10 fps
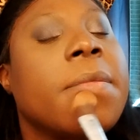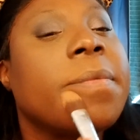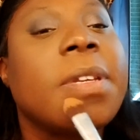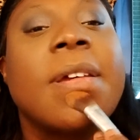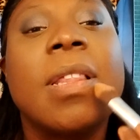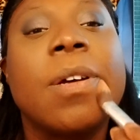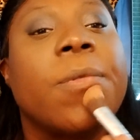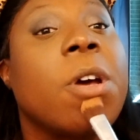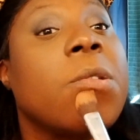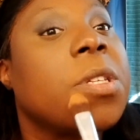Nikki
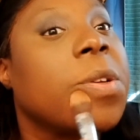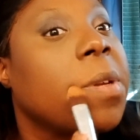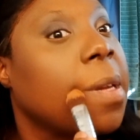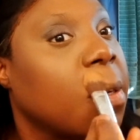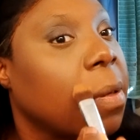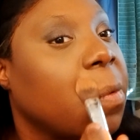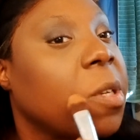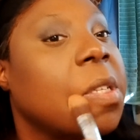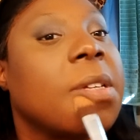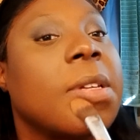LaRose doing, where
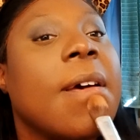she